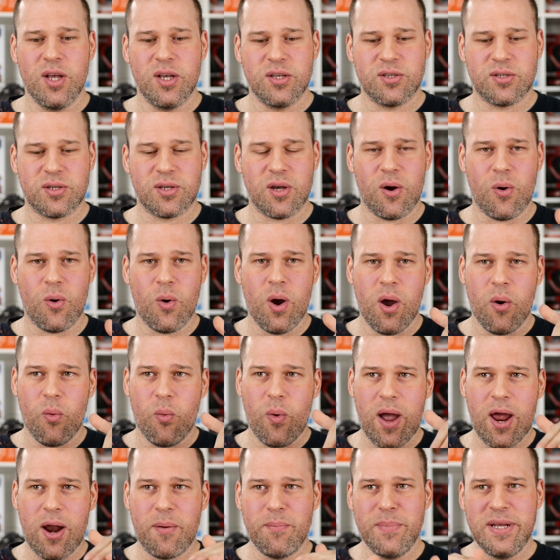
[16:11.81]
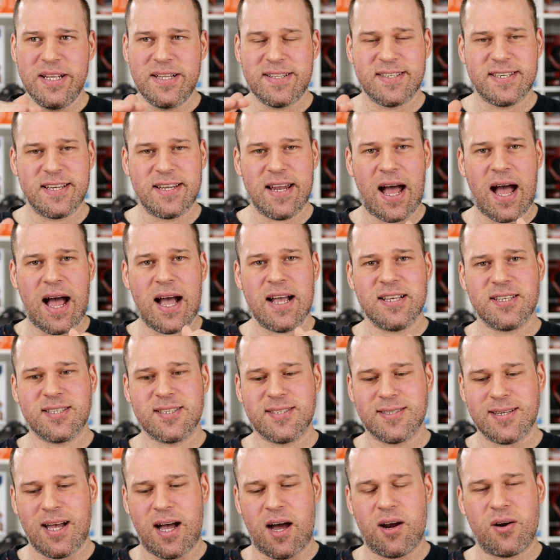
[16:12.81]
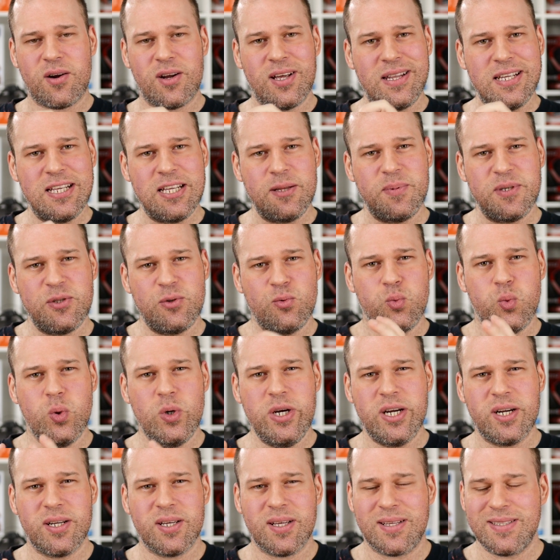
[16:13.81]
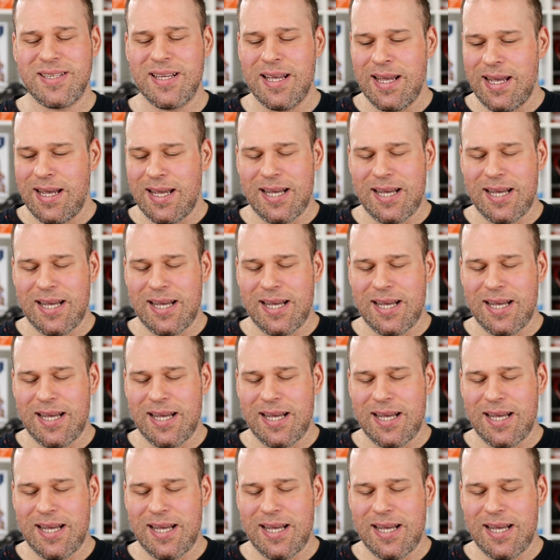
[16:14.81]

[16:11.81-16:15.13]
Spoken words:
So where mids and highs are a little bit weird, and